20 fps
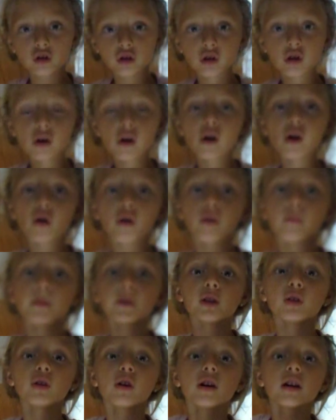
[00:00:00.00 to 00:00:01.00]
No,
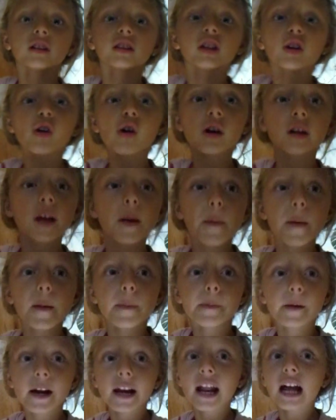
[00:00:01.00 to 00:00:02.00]
pero tengo que
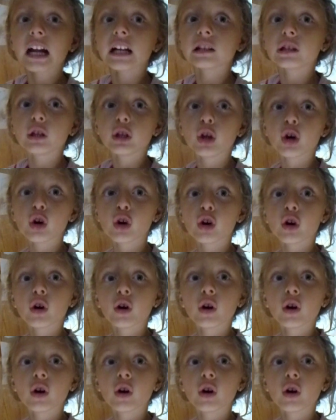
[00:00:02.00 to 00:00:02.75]
prepararlo.